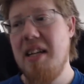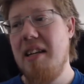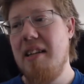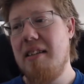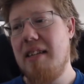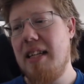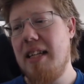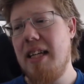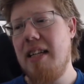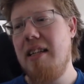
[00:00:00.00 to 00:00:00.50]

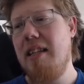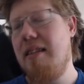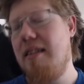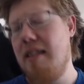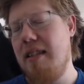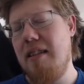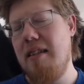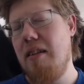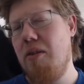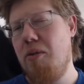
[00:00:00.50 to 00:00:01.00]
Then again, he
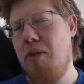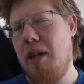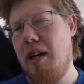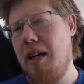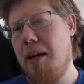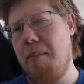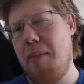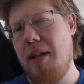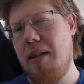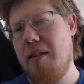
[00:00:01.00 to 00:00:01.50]
didn't look like
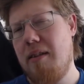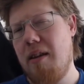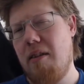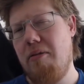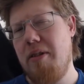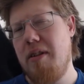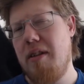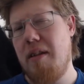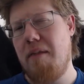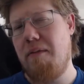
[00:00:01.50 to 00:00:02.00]
military
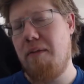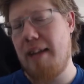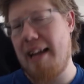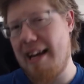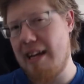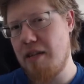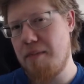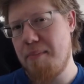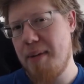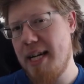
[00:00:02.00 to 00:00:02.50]
in the
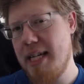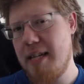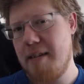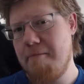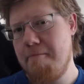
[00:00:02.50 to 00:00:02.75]
flashback.